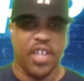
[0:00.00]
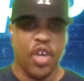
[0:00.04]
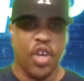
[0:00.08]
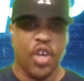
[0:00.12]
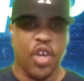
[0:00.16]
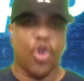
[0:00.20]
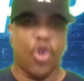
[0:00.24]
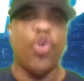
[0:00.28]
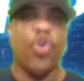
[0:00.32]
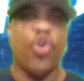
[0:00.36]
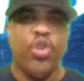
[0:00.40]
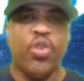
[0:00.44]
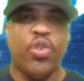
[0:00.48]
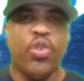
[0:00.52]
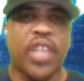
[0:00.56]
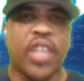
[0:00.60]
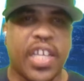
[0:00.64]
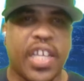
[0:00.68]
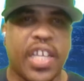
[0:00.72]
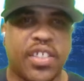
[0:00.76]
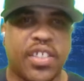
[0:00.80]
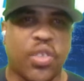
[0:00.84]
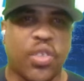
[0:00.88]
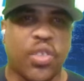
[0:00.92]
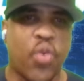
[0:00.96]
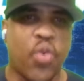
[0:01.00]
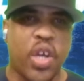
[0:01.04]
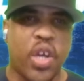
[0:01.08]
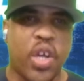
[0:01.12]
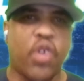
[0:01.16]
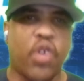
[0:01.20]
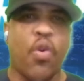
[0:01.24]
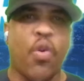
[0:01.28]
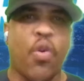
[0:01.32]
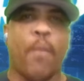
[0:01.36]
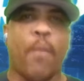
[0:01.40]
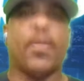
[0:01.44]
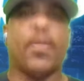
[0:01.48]
Who you think is the one
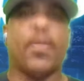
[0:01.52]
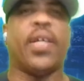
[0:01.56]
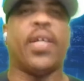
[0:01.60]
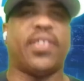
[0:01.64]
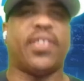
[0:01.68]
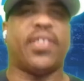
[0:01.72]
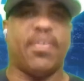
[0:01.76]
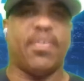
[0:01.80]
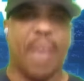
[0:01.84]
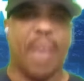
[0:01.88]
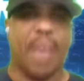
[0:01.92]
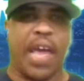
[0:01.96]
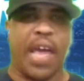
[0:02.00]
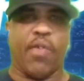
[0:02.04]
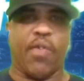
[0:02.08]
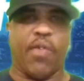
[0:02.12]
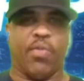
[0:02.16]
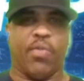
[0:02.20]
who busts them out?